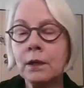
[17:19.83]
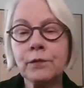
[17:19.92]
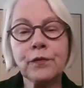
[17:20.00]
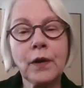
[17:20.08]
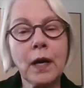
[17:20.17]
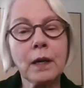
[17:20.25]

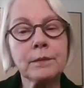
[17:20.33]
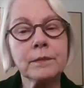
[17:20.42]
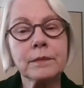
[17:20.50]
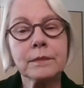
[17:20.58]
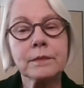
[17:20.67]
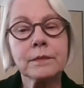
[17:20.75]

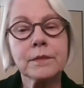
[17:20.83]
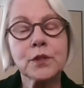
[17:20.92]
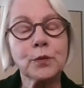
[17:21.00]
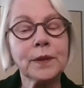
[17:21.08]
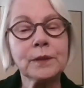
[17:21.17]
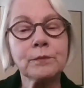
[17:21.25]
from
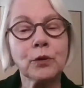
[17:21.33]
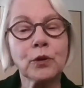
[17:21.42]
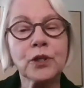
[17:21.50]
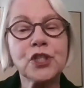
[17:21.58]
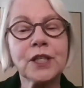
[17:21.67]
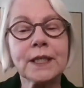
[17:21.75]

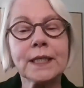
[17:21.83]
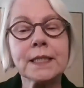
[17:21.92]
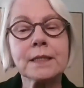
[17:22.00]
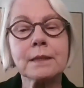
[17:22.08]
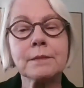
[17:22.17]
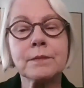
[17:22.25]

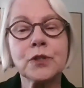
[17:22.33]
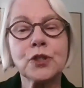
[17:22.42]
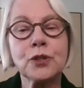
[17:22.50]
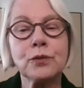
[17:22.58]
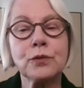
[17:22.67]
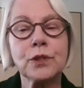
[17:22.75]
Swedenborgianism
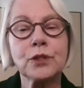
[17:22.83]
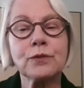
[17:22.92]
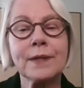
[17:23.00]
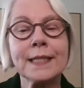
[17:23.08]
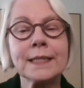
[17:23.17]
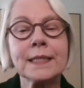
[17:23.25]
to the
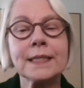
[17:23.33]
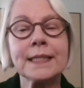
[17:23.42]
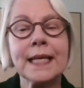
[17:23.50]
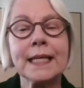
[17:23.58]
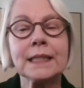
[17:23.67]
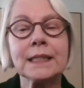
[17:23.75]

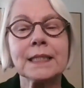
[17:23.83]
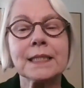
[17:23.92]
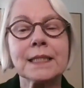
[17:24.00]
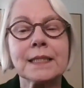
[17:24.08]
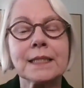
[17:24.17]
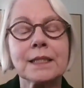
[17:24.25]

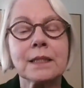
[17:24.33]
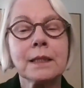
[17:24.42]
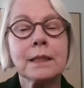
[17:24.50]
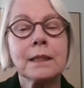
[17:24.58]
transcendentalists,